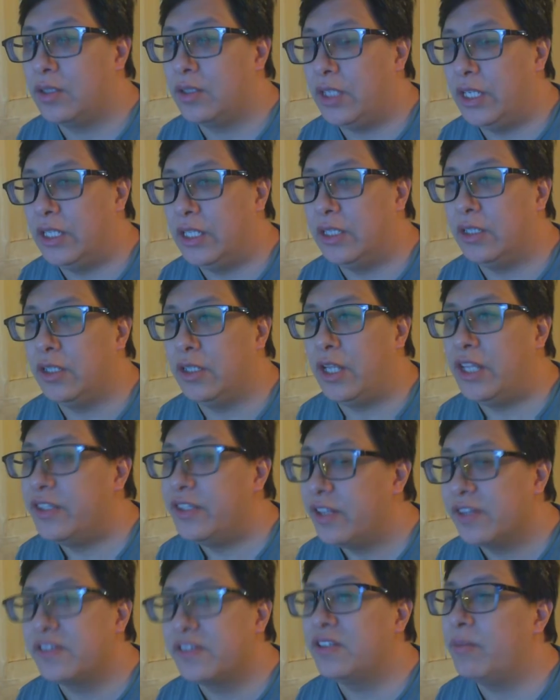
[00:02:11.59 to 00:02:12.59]
It
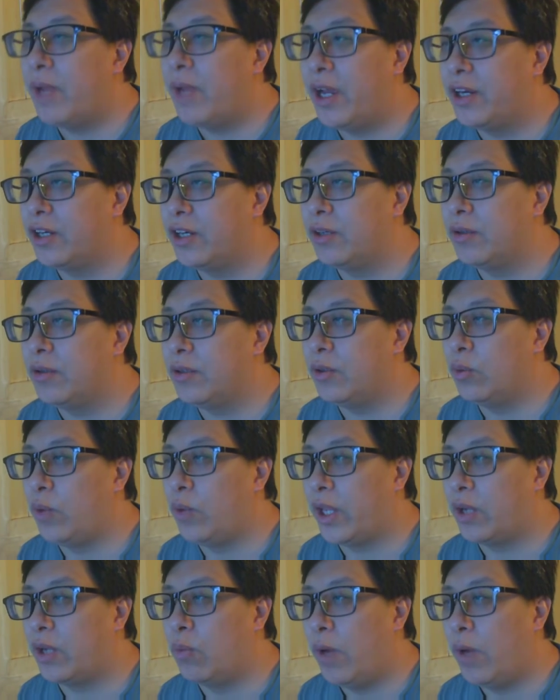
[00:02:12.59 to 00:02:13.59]
doesn't matter
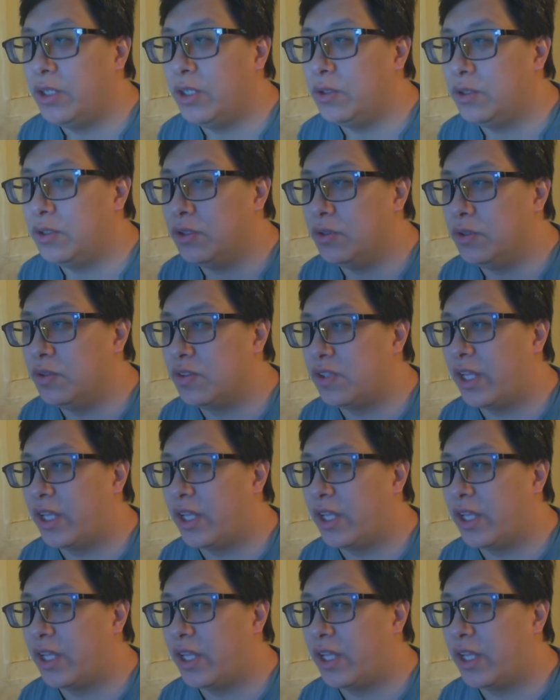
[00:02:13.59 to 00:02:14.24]
like what you use.